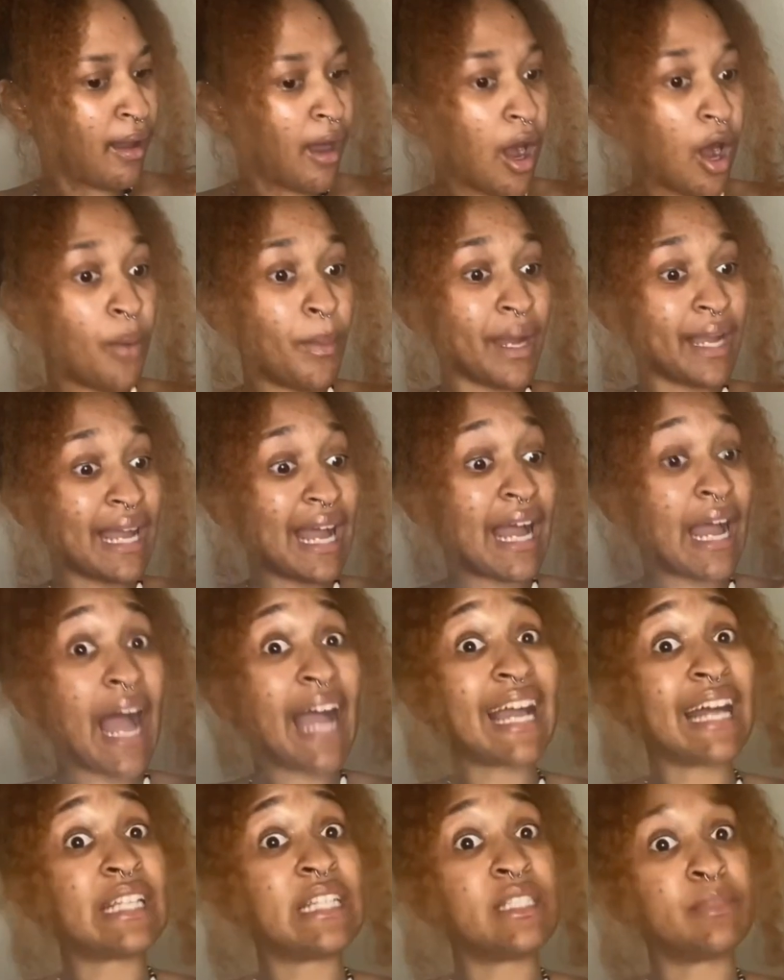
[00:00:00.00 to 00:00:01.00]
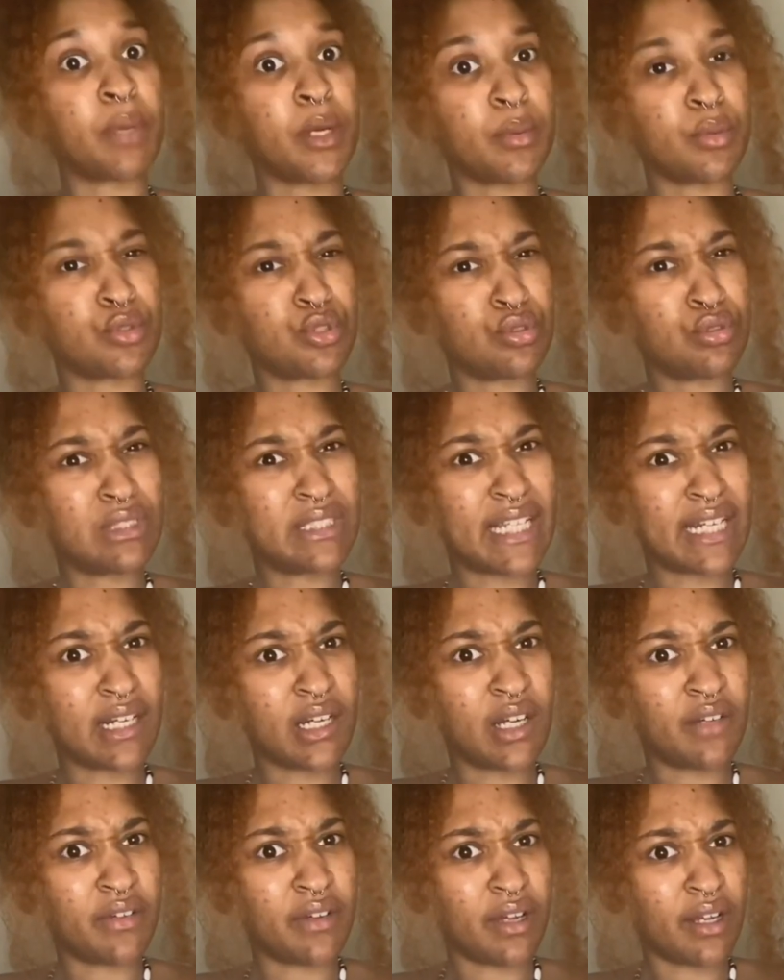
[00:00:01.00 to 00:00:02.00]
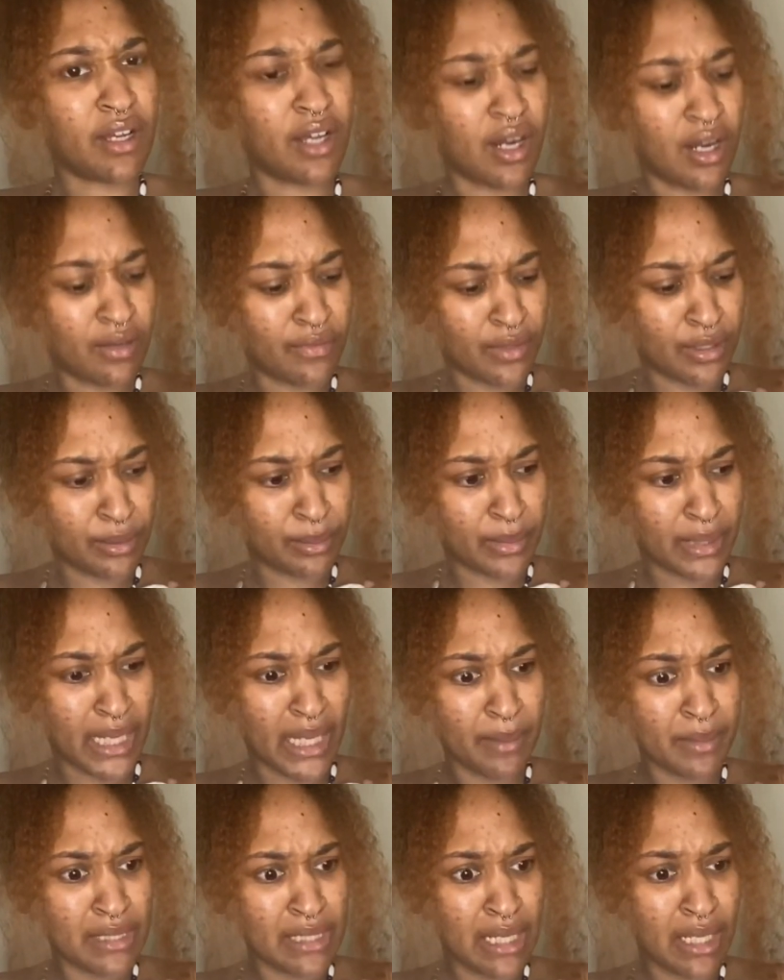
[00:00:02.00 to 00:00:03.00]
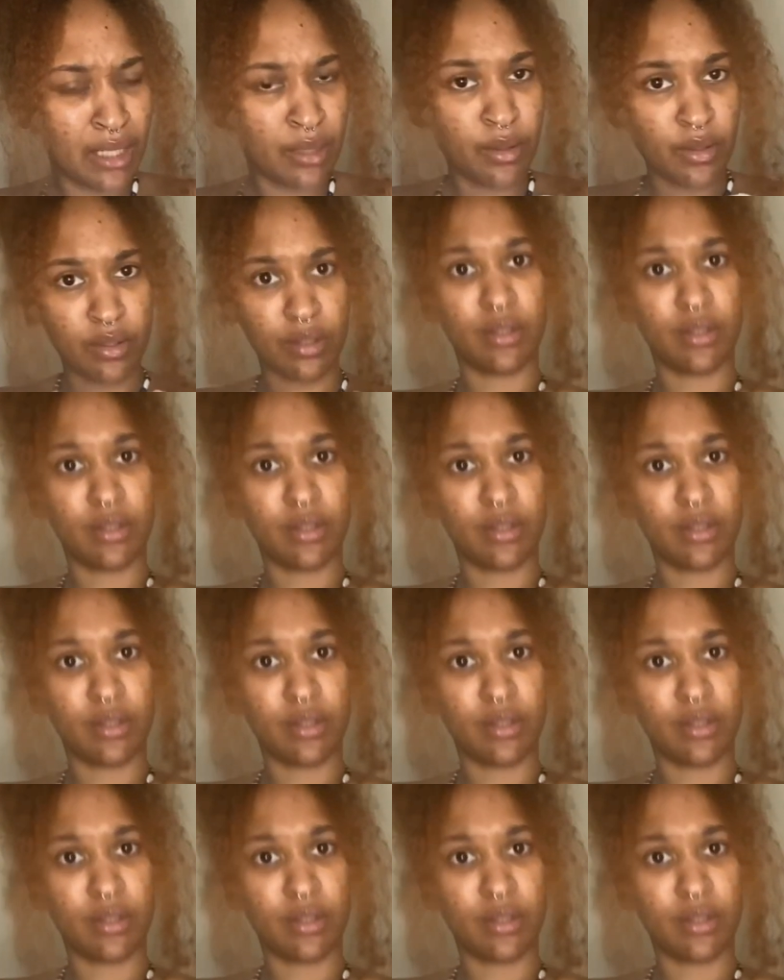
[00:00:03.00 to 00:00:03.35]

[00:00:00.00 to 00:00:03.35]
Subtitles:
Oh my God, I got these purple shoes that I got off Amazon. Hold